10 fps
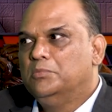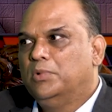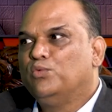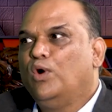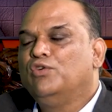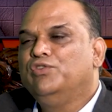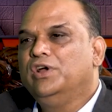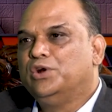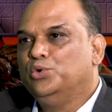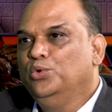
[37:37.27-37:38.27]
But what we
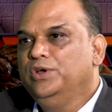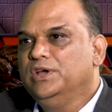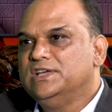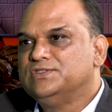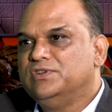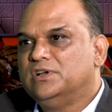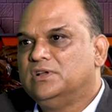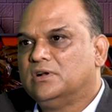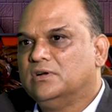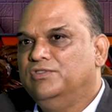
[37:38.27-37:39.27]
are doing is we
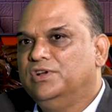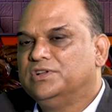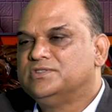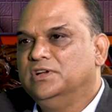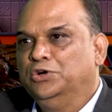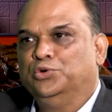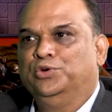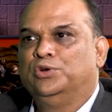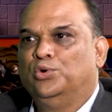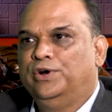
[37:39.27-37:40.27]
are still
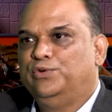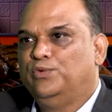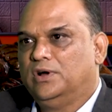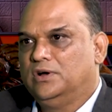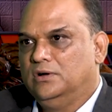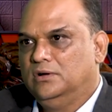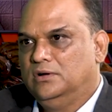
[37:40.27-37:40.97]
doing low end work.